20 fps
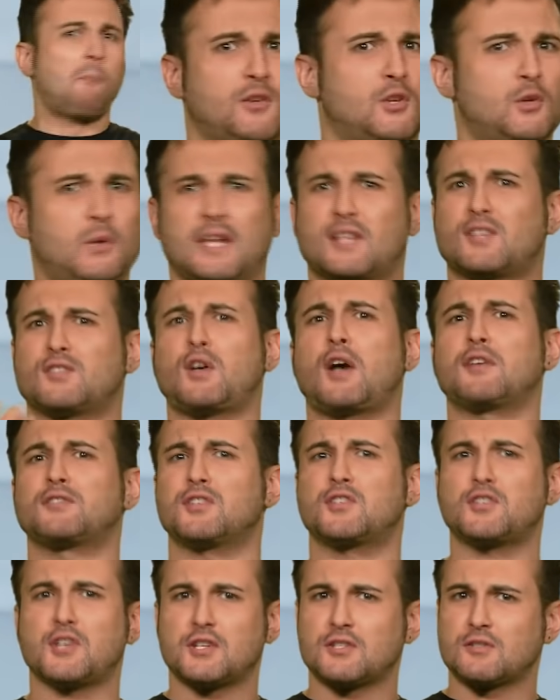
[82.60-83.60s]
You eat
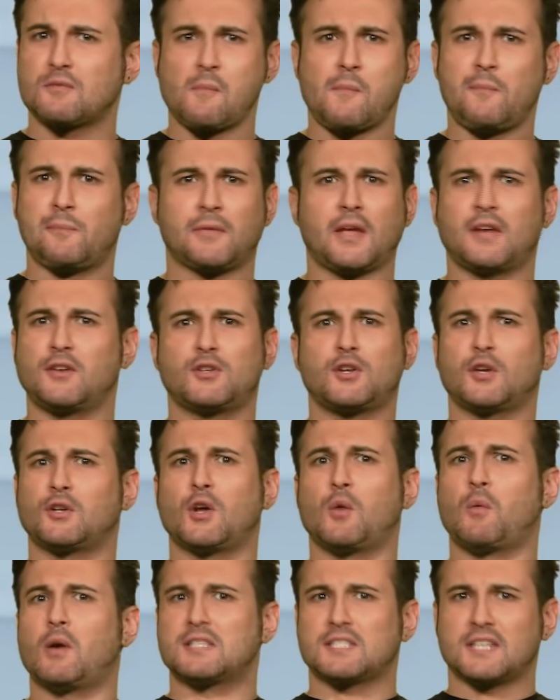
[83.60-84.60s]
sausages and you don't
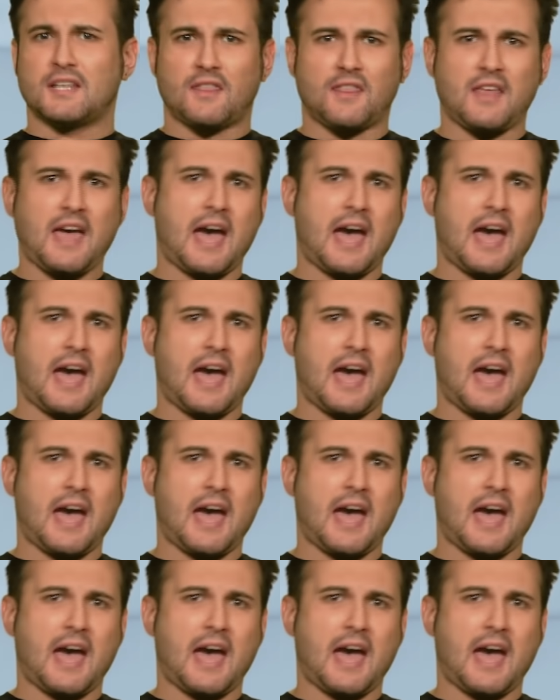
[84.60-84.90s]
know what's in